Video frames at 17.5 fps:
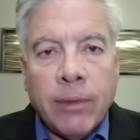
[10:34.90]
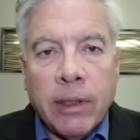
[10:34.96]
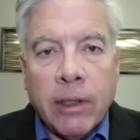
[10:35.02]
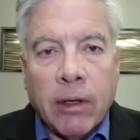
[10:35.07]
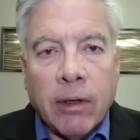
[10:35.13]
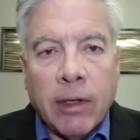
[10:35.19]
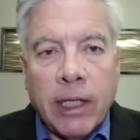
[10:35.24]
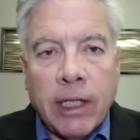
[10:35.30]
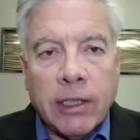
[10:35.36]

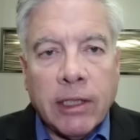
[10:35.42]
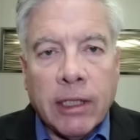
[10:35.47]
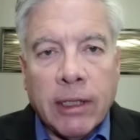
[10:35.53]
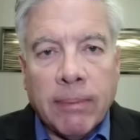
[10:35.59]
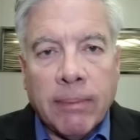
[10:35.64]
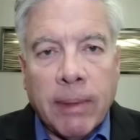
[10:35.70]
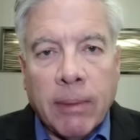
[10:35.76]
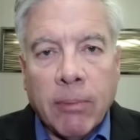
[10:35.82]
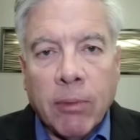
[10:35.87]
you know, he's
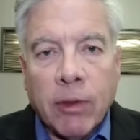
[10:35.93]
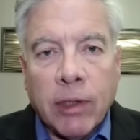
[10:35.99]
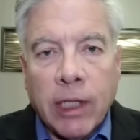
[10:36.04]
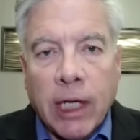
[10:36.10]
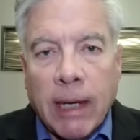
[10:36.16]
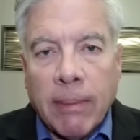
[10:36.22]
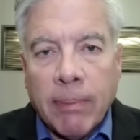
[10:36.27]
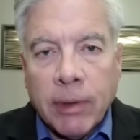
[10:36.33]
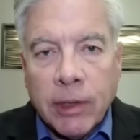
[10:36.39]
a member of
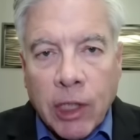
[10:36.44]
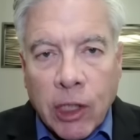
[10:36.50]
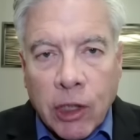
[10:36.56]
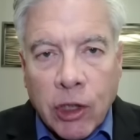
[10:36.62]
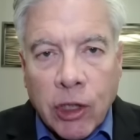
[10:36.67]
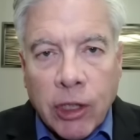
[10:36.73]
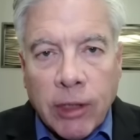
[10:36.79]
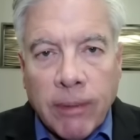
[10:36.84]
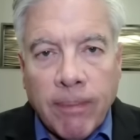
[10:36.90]
the
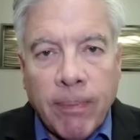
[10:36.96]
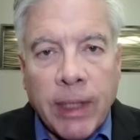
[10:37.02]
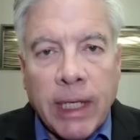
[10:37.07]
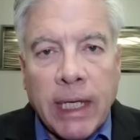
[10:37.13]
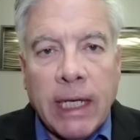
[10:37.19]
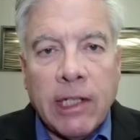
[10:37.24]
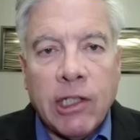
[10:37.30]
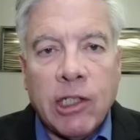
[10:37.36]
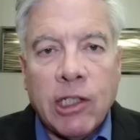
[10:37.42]
opposition.
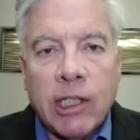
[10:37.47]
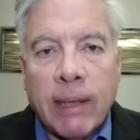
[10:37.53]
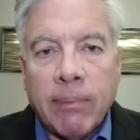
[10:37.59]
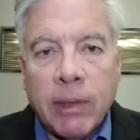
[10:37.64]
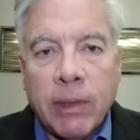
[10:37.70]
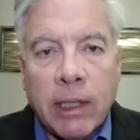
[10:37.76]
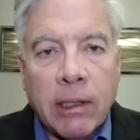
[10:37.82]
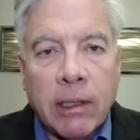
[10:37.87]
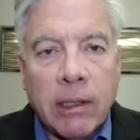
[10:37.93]
He
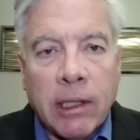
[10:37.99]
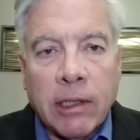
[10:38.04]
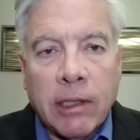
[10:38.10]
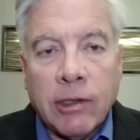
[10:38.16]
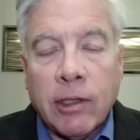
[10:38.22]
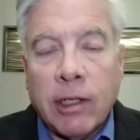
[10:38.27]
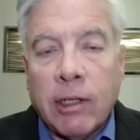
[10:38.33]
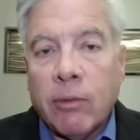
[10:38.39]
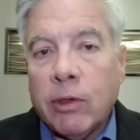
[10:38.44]
stepped into
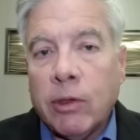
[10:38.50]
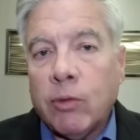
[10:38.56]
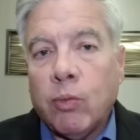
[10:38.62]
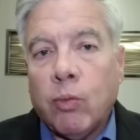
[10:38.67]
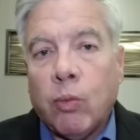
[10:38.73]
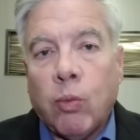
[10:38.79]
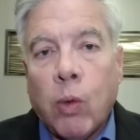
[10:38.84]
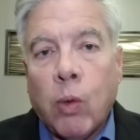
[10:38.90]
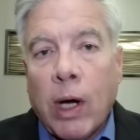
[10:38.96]
this and it was
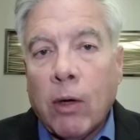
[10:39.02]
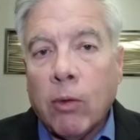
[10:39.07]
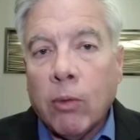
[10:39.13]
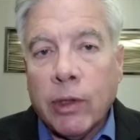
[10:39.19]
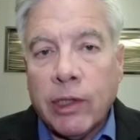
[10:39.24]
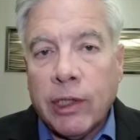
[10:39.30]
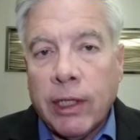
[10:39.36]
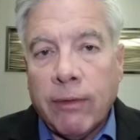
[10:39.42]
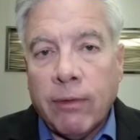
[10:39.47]
well
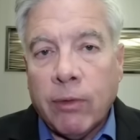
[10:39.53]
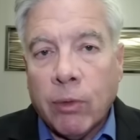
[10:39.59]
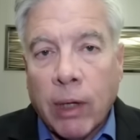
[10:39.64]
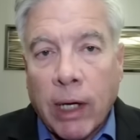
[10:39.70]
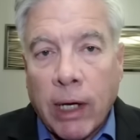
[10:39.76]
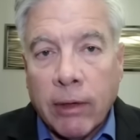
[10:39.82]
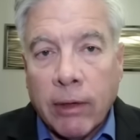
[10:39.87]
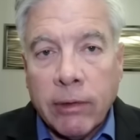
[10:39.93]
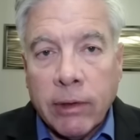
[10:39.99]
received
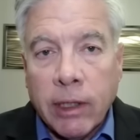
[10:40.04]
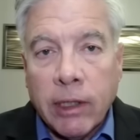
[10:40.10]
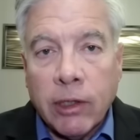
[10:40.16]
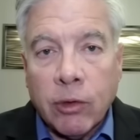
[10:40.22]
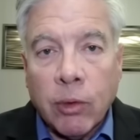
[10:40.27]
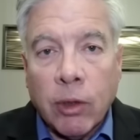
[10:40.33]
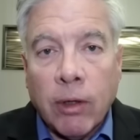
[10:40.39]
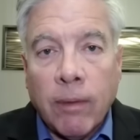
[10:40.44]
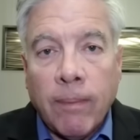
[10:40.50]
throughout
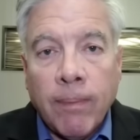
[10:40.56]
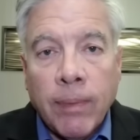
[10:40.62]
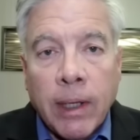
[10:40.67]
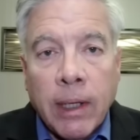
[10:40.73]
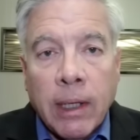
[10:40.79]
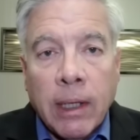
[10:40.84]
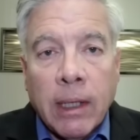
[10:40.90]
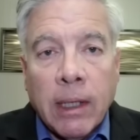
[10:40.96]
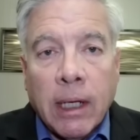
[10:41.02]
Israel.
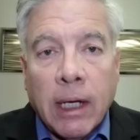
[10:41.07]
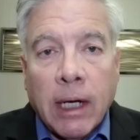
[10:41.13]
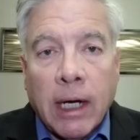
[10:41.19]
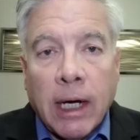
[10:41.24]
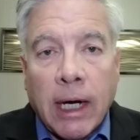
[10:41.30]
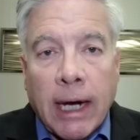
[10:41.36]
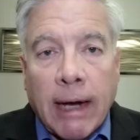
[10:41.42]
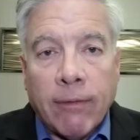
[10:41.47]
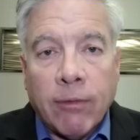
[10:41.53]

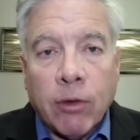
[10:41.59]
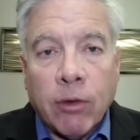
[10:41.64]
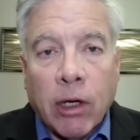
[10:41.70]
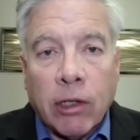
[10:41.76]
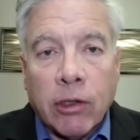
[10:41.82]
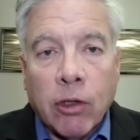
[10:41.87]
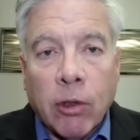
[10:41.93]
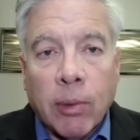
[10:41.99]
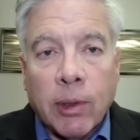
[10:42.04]
After
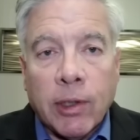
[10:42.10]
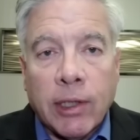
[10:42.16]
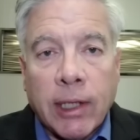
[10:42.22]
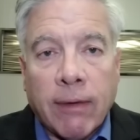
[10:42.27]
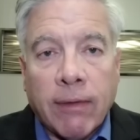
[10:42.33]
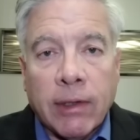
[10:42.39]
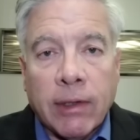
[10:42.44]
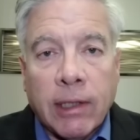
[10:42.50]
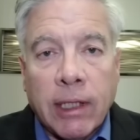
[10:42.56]
October
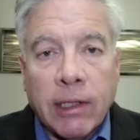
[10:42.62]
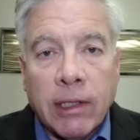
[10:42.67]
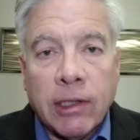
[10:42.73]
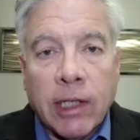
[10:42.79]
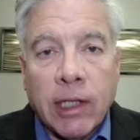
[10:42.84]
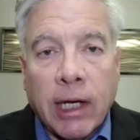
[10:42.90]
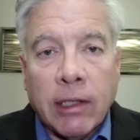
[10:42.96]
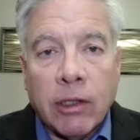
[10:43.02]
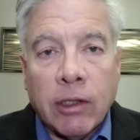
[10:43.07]
7th, he
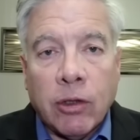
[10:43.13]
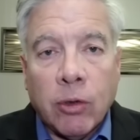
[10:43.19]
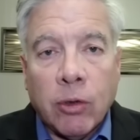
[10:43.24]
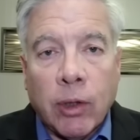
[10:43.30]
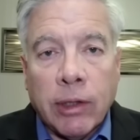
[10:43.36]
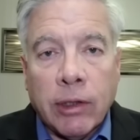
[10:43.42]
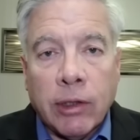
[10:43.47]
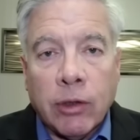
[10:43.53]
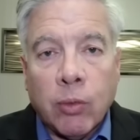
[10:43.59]
decided to
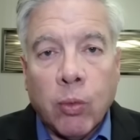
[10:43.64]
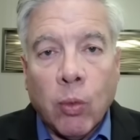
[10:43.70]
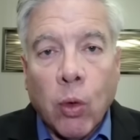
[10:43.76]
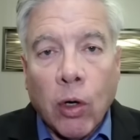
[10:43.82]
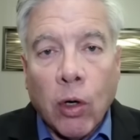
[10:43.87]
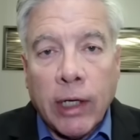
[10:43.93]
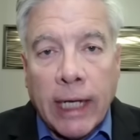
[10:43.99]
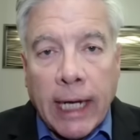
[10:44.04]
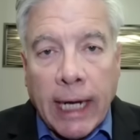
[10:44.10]
join this
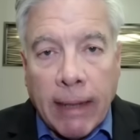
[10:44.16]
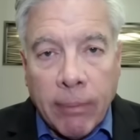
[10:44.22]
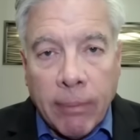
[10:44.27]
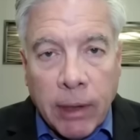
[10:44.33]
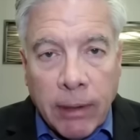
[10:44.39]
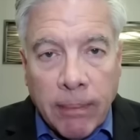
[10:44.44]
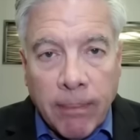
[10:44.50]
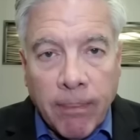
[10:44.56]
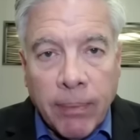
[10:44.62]
war
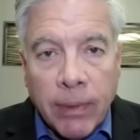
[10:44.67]
cabinet,